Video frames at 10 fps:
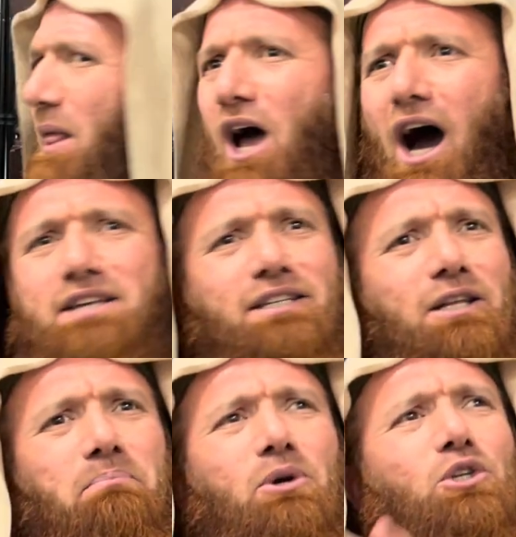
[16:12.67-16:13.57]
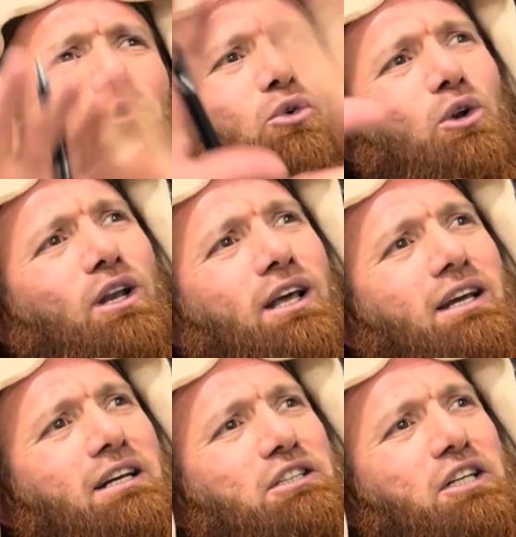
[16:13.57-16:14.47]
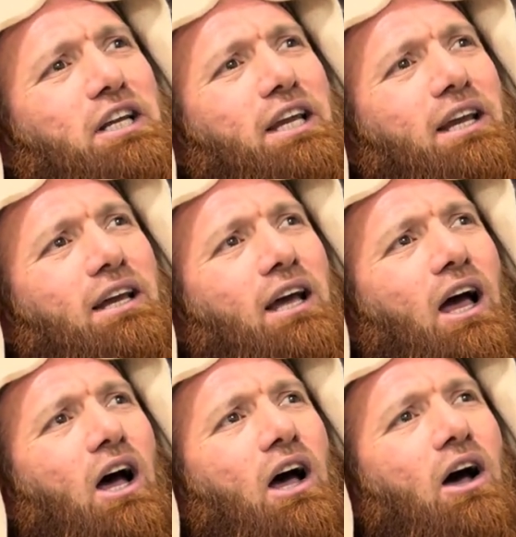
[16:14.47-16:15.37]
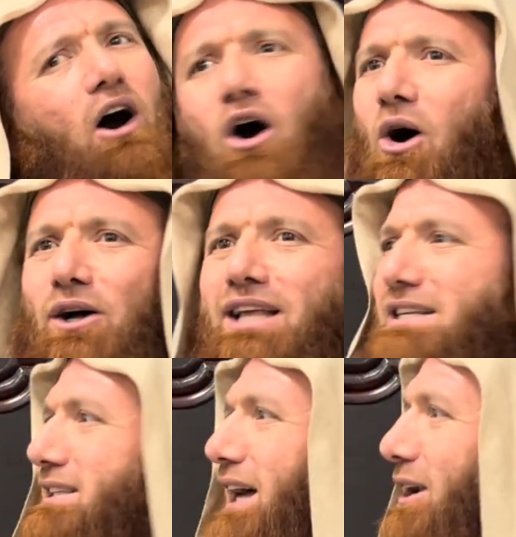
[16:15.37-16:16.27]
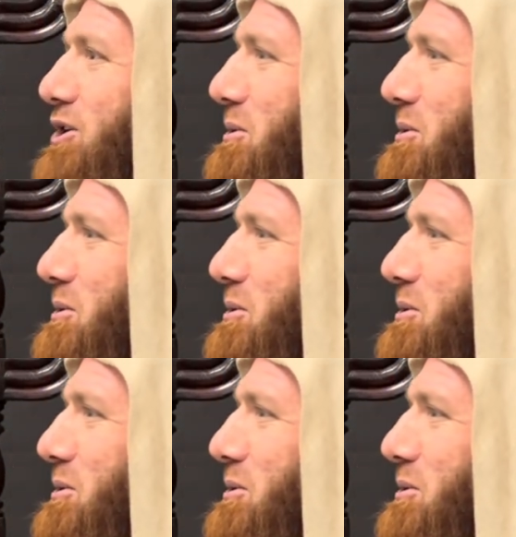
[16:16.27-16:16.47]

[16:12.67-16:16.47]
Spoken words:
I see the beautiful tree. Oh, that's the Allah subhanahu